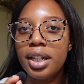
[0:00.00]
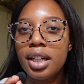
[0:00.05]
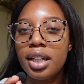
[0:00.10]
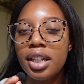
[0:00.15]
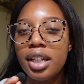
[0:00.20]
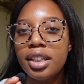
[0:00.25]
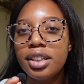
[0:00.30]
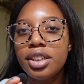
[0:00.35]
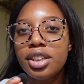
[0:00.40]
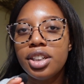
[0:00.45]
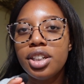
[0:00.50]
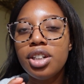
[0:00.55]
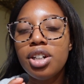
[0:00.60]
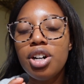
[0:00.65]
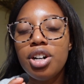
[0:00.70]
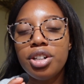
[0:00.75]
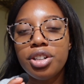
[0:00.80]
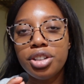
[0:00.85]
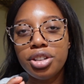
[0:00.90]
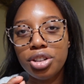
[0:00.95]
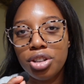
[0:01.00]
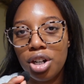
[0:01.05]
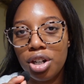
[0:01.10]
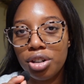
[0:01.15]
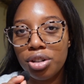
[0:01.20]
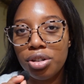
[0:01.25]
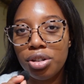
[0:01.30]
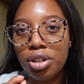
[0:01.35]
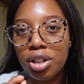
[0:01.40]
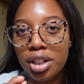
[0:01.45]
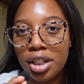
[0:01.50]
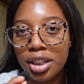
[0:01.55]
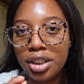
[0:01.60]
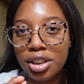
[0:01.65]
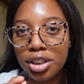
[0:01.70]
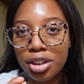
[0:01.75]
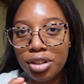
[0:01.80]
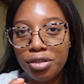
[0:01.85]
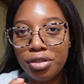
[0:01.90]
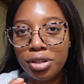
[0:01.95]
cleanser or the charcoal
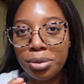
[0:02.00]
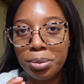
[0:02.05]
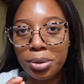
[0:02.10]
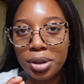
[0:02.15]
cleanser from